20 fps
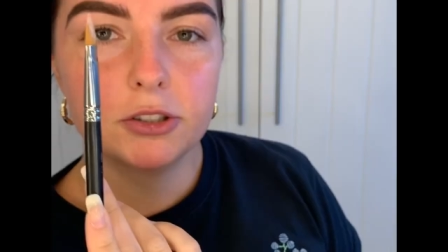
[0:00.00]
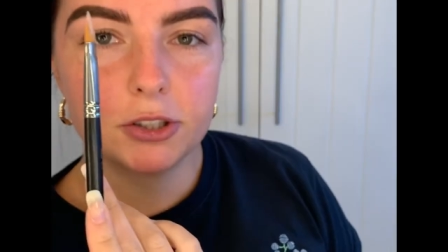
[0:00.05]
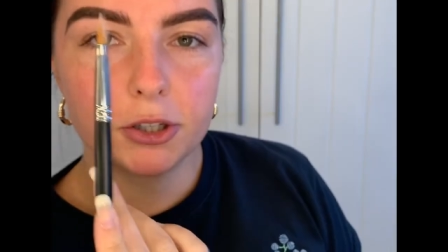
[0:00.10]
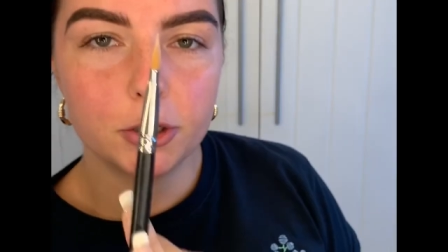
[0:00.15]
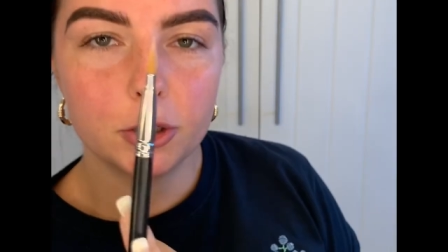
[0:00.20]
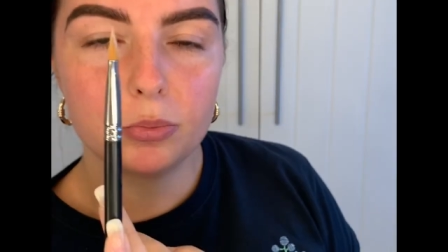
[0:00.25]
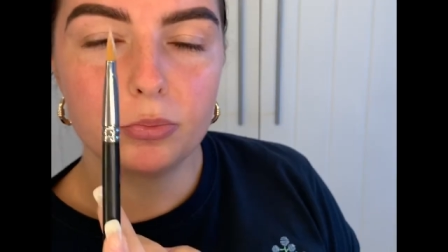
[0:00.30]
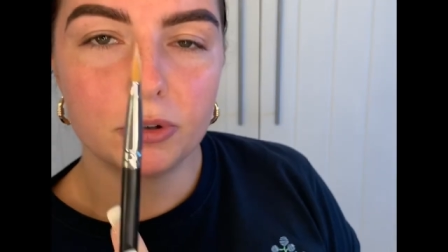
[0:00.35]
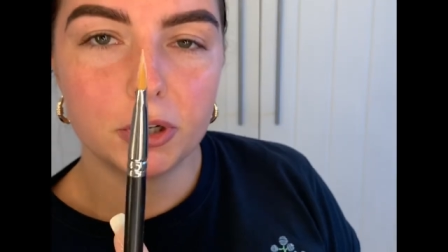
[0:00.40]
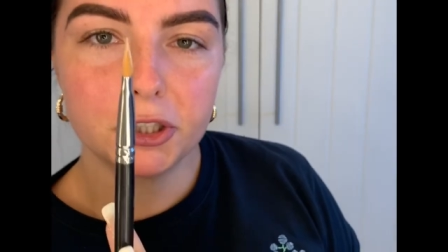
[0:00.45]

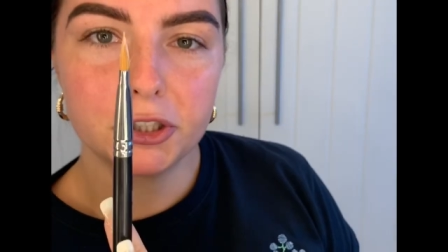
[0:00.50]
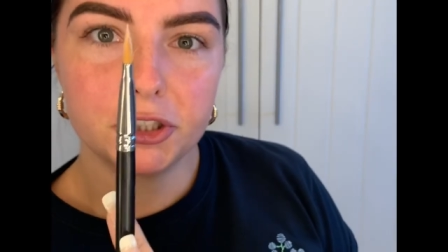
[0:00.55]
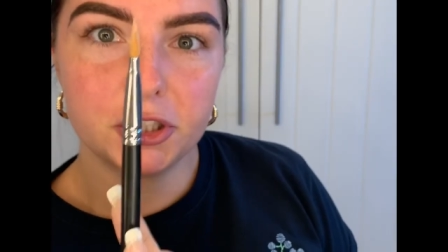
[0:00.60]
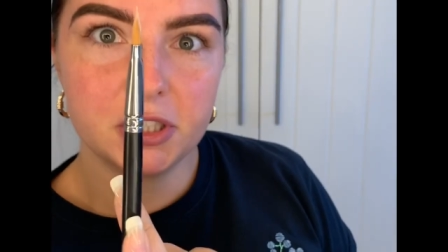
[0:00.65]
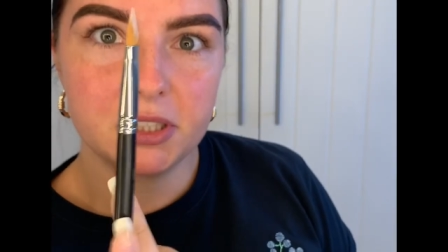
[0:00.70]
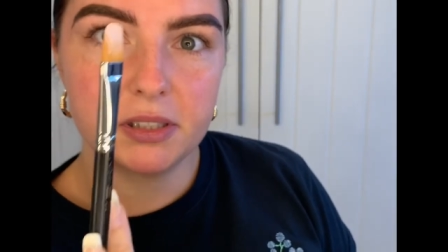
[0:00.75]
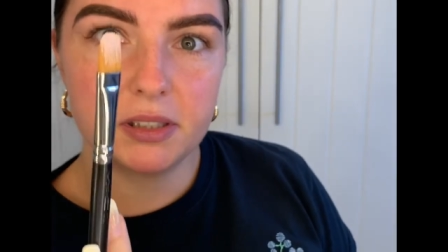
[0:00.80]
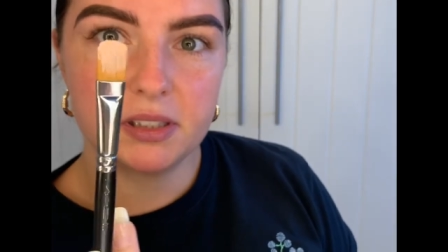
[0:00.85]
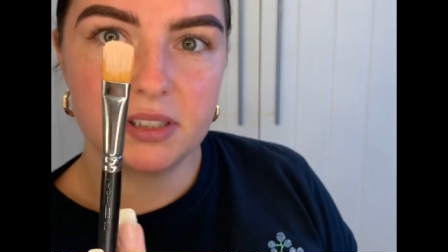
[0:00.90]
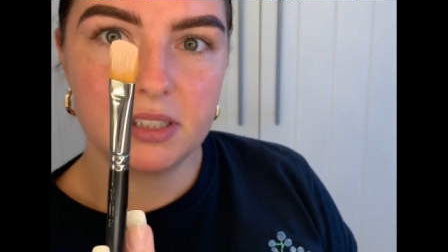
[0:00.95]
your brush
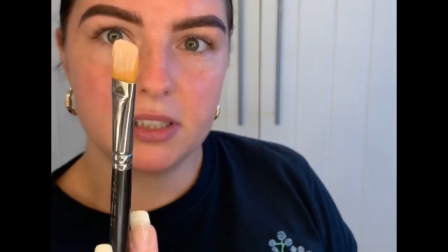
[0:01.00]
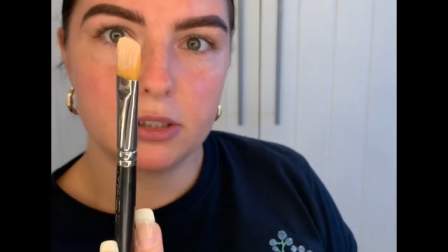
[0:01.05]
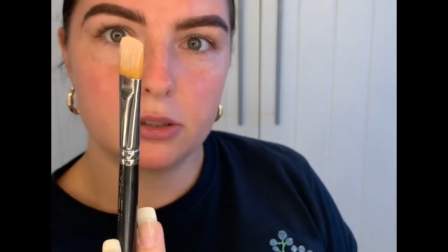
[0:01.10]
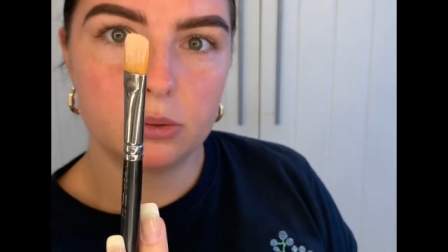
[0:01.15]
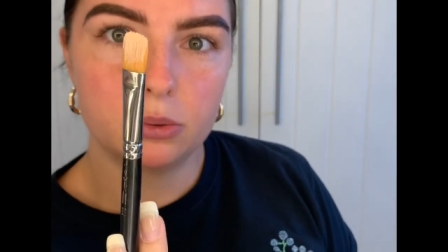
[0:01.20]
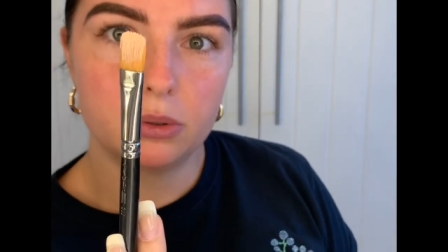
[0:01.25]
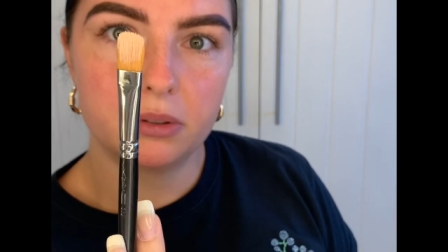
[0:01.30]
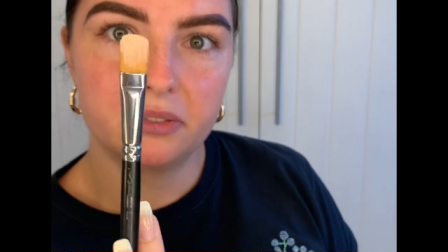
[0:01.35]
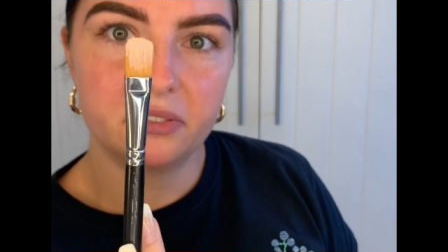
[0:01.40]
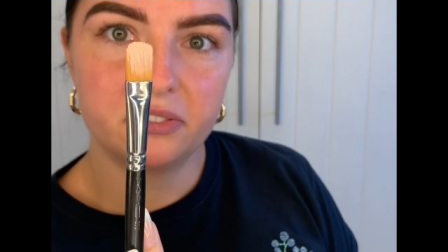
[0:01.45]
is
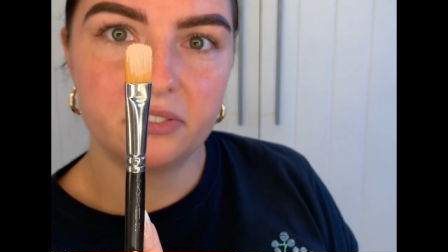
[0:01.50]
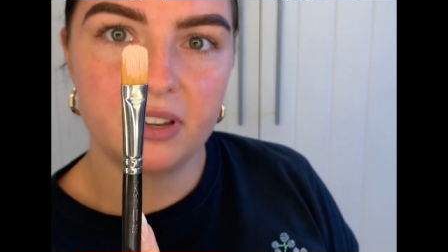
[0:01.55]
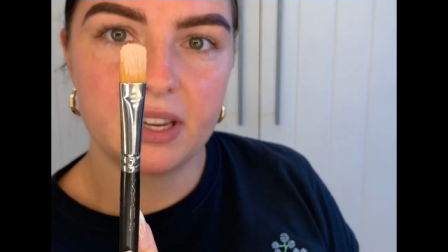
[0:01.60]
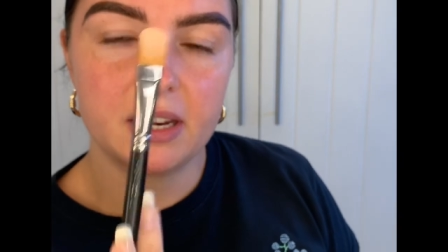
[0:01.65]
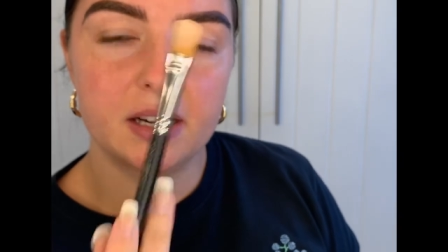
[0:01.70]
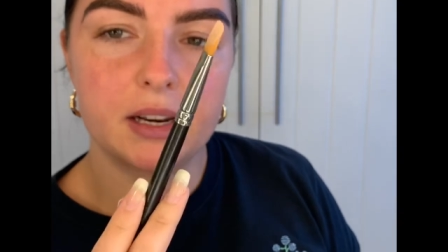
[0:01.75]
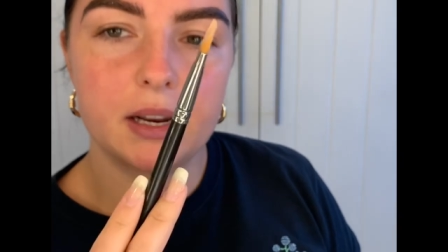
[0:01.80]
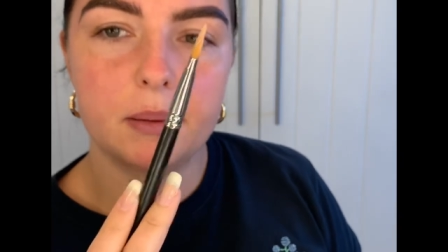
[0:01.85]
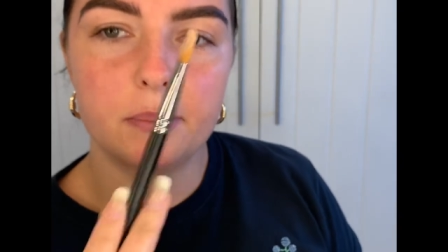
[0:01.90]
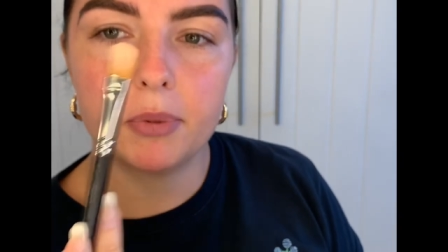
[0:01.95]
still
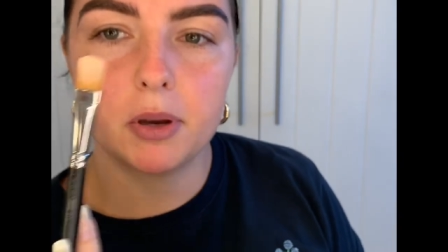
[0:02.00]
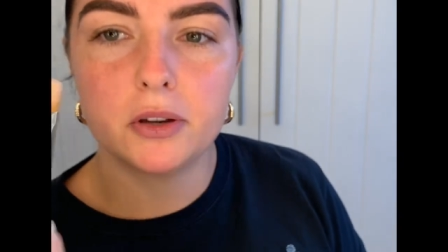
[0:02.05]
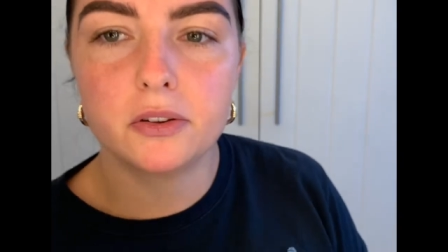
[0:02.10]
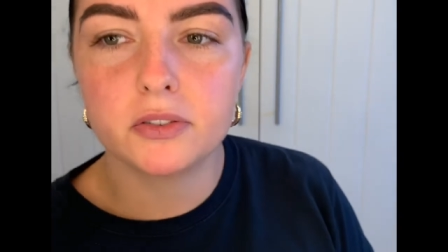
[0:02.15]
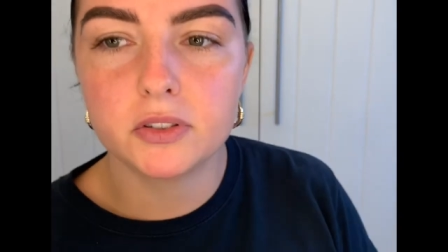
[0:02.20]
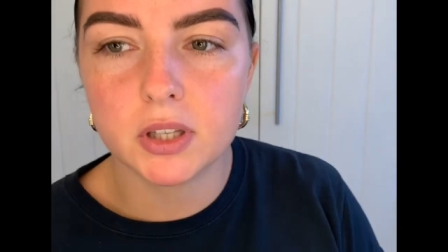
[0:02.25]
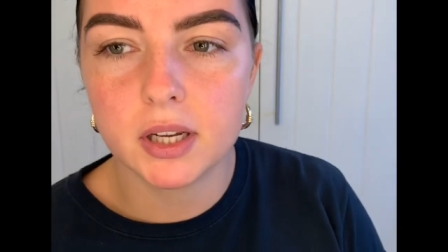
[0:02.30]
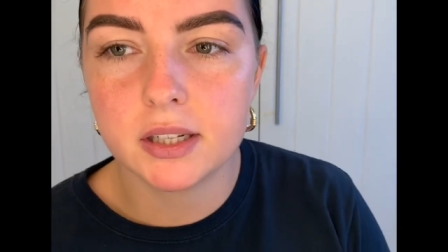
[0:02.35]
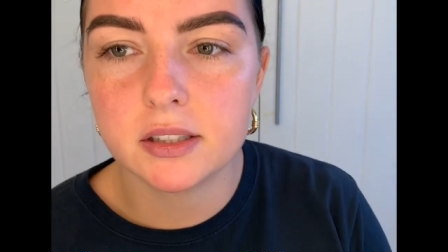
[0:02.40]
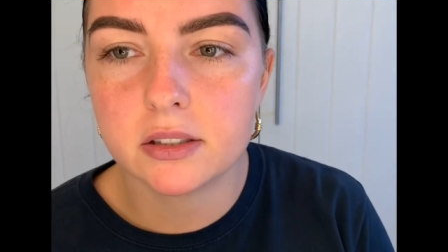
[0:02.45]
thin and both
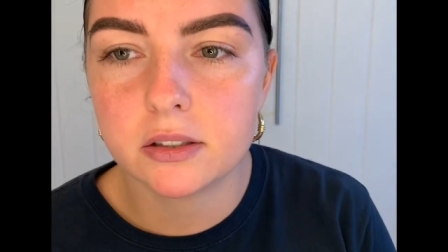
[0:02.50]
sides are